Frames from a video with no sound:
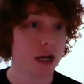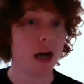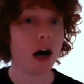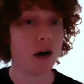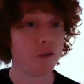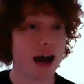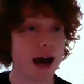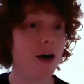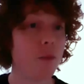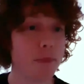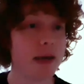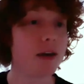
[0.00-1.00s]
of
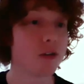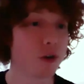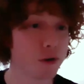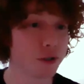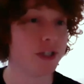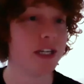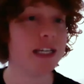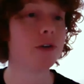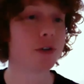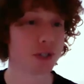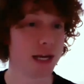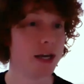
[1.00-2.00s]
how big those
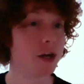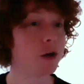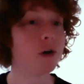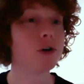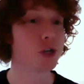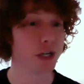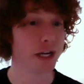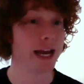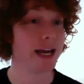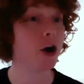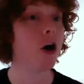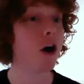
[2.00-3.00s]
deals they
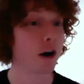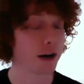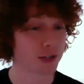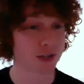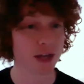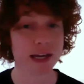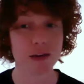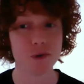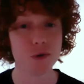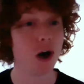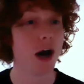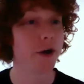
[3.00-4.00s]
negotiate are. It's like if
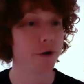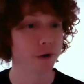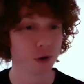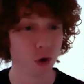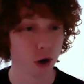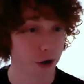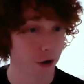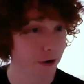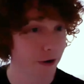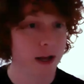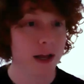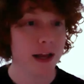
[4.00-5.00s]
you hired a lawyer
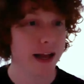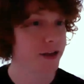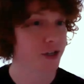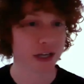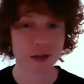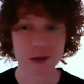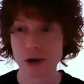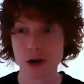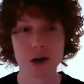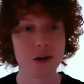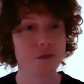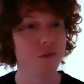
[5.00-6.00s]
and you said, look,
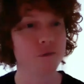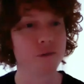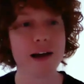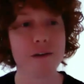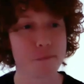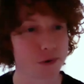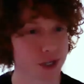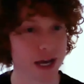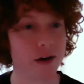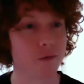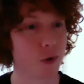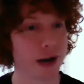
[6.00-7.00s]
I'll give you five
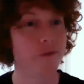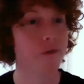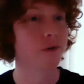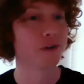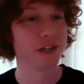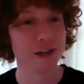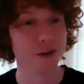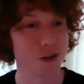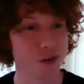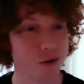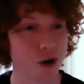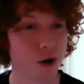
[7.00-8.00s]
percent of whatever deal
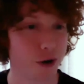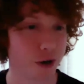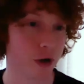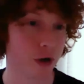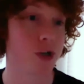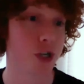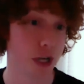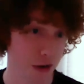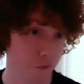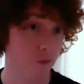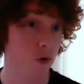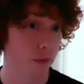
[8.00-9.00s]
you go and negotiate
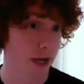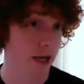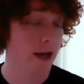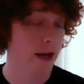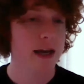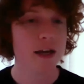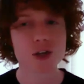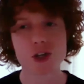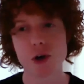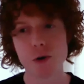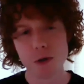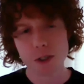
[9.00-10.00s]
for me.
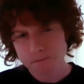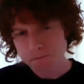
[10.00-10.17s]
So